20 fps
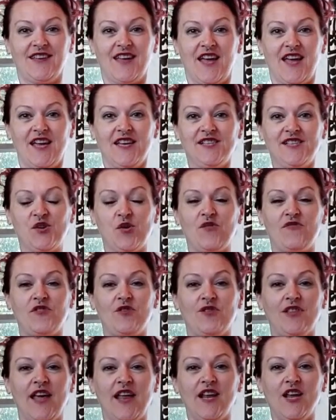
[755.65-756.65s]
Okay, so if
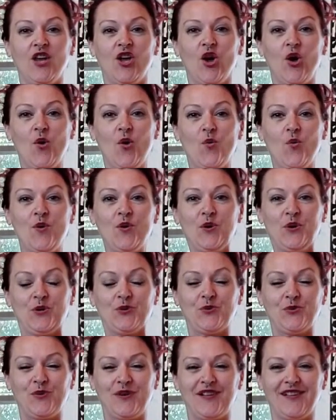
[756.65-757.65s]
you let it go when you're
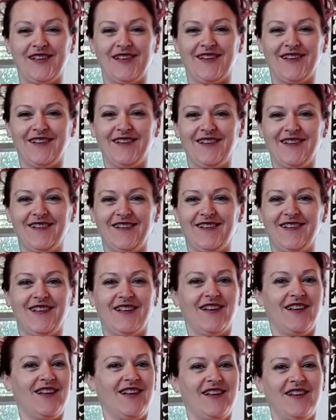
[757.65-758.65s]
drilling,
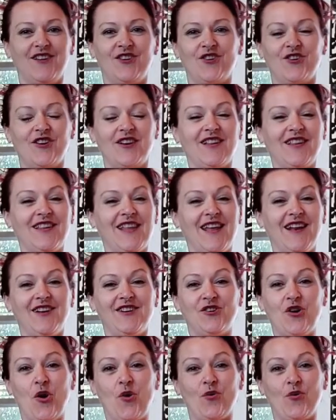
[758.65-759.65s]
you're going to let
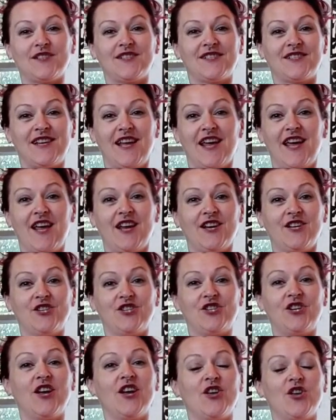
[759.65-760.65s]
it go on
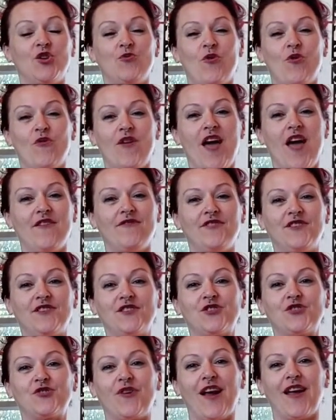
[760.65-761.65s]
stage. You won't have the
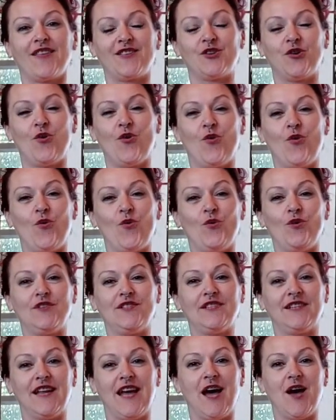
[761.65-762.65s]
strength to
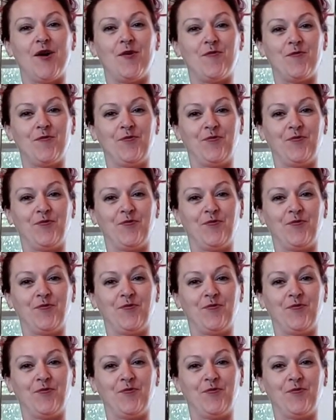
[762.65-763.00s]
hold it up.